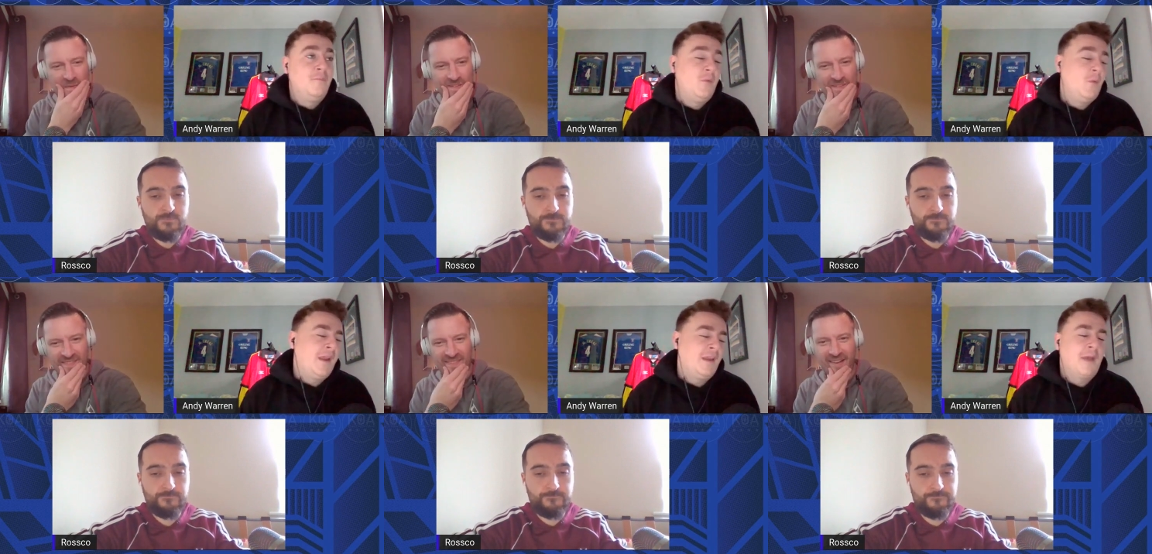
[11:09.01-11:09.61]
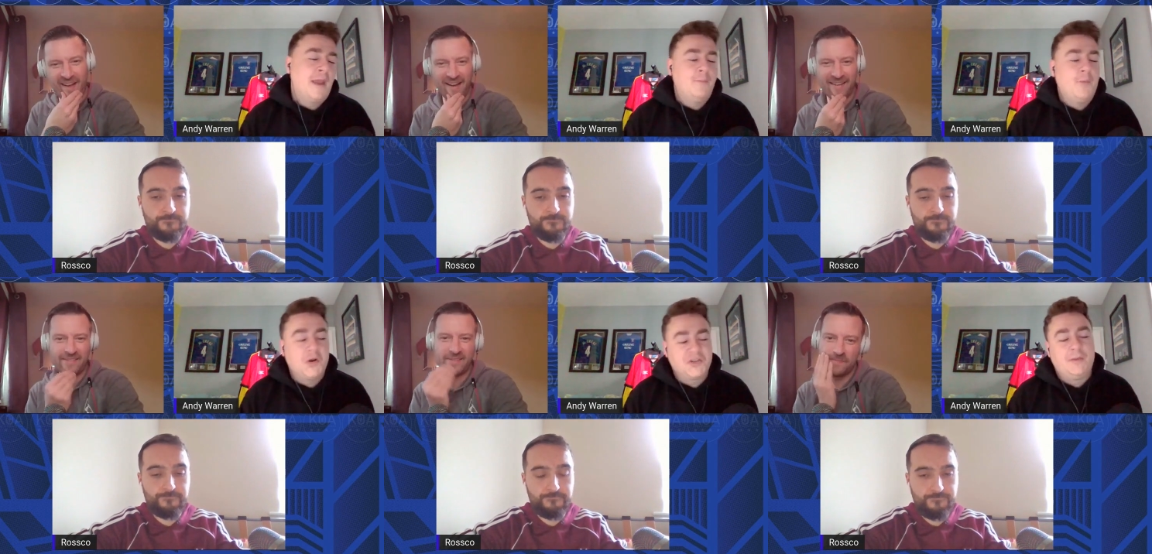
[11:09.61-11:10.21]
Speaker 1: Wycombe game,
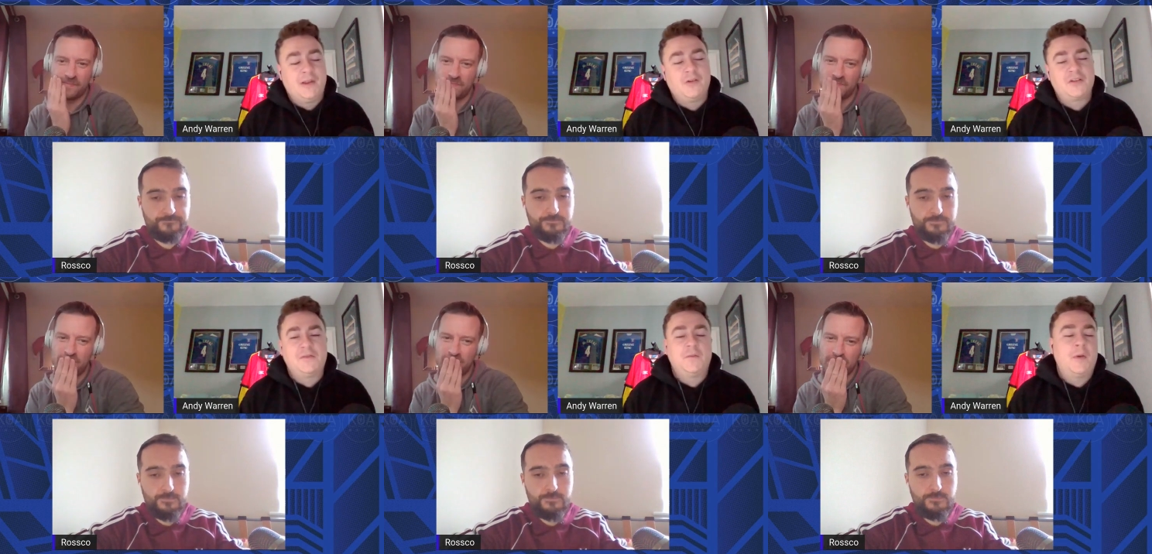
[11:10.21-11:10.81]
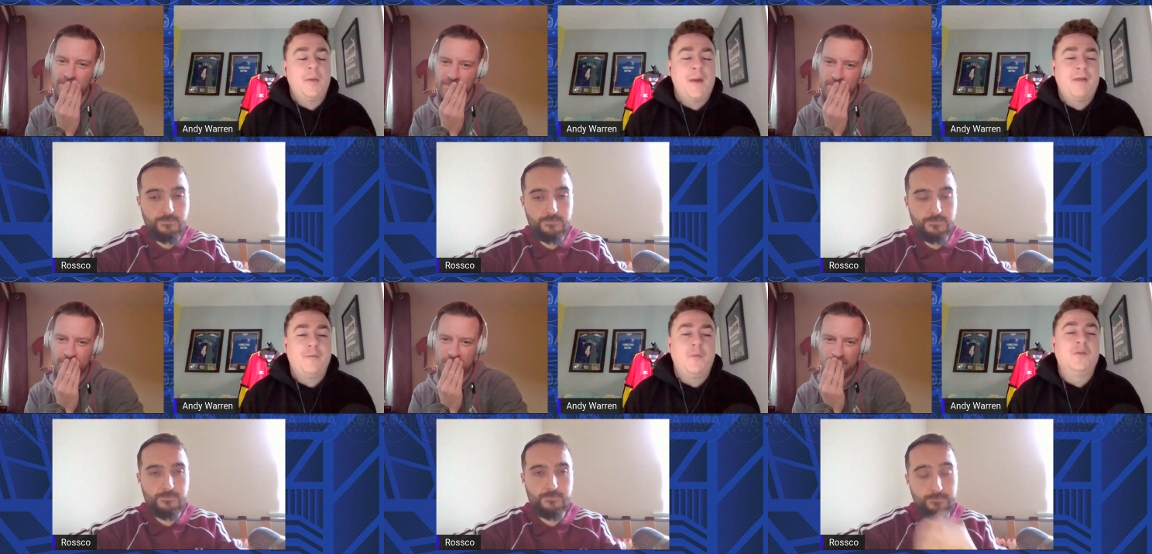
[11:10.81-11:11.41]
possibly Oxford, but he'll be
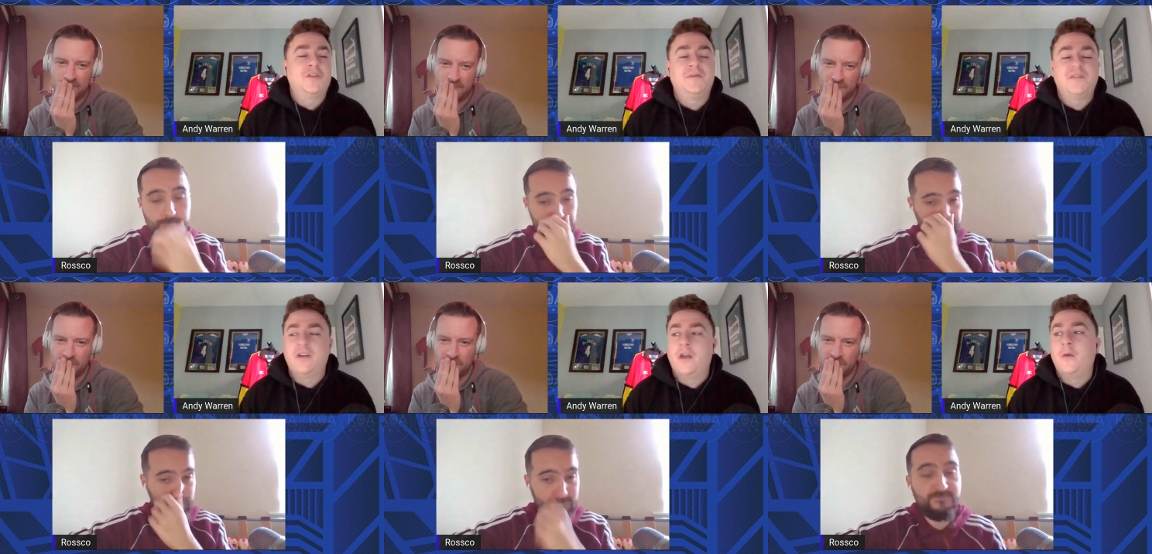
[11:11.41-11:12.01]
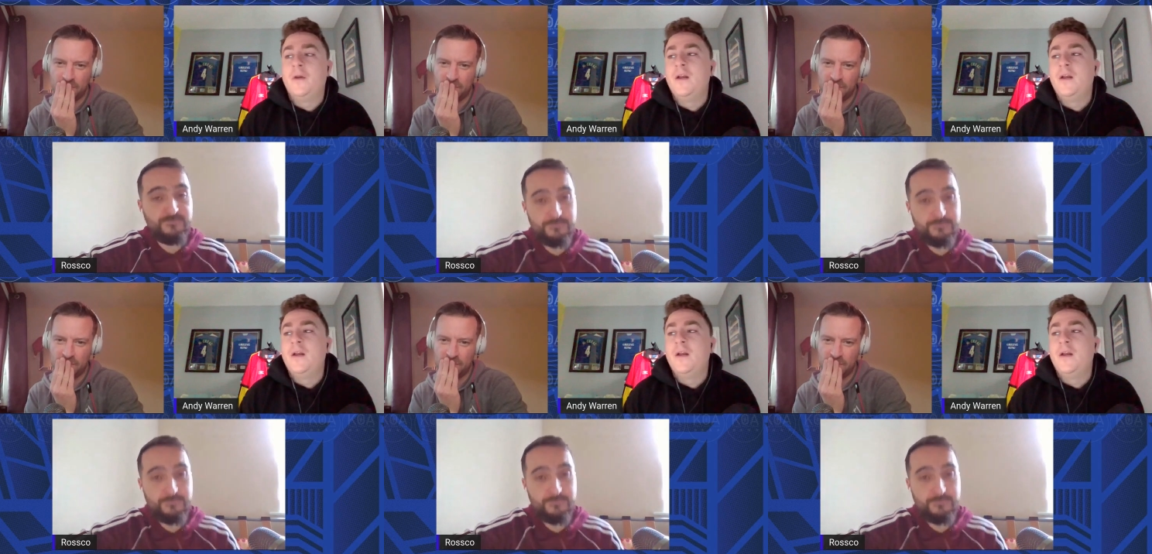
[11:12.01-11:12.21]
back for Portsmouth. So